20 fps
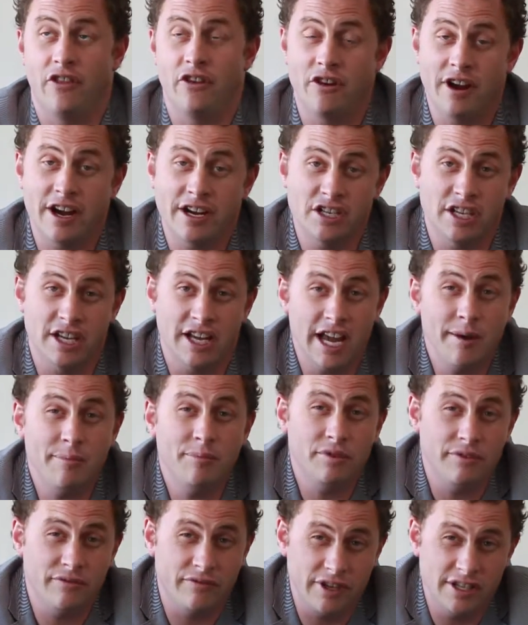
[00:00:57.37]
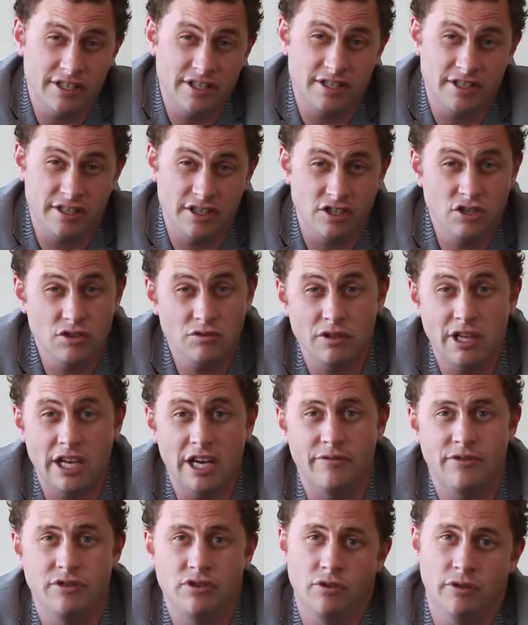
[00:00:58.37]
there are actually a couple of visas that do
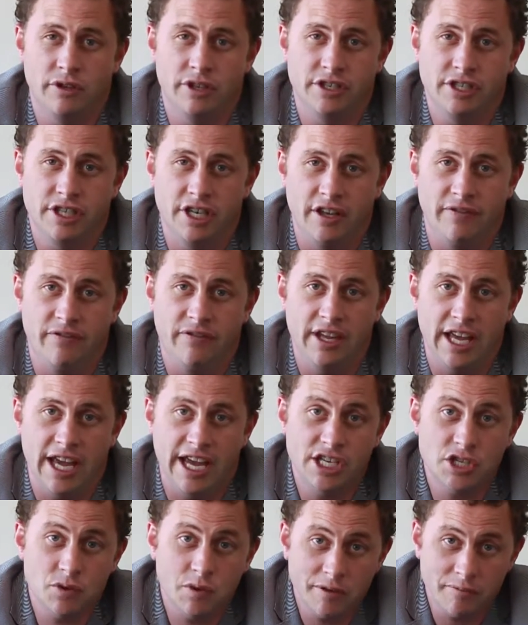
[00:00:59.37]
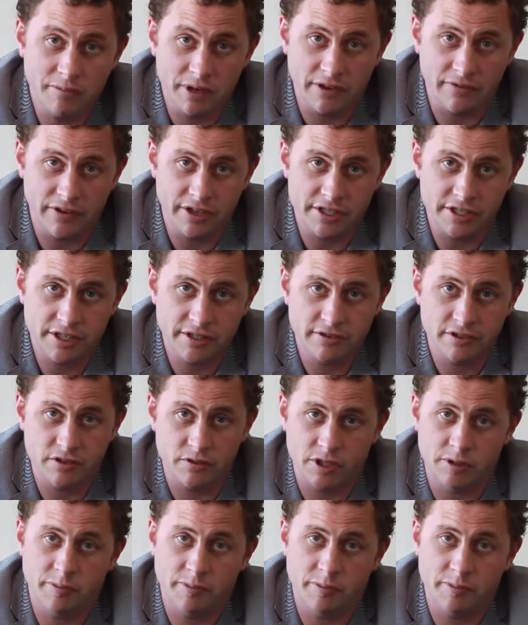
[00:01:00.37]
allow for dual intent. The H-1B visa, so a